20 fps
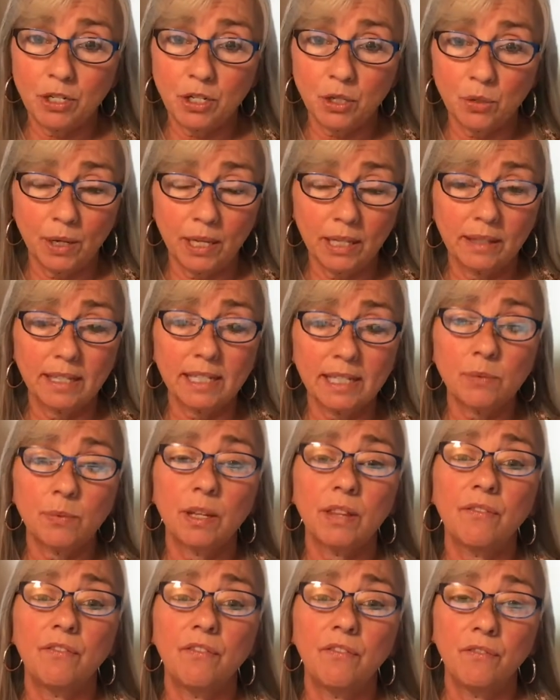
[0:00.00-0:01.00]
doing this
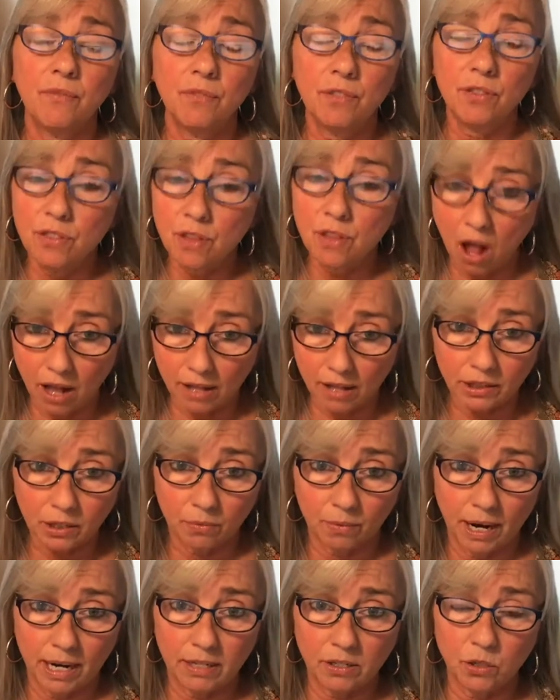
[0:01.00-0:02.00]
with not the
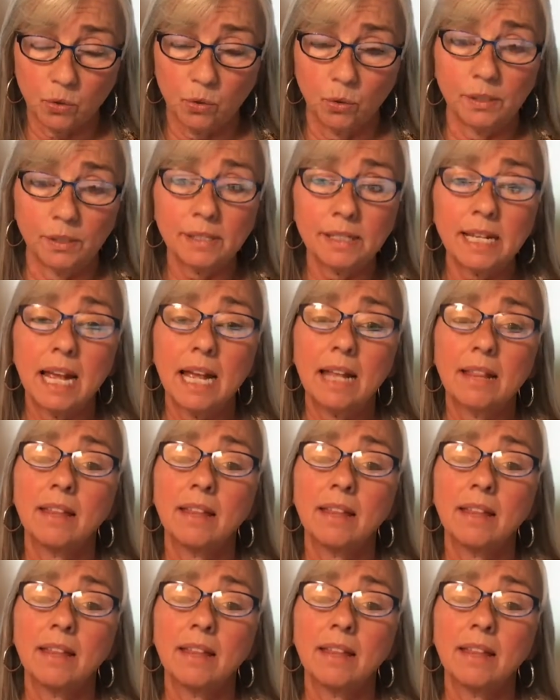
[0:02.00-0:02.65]
right tools.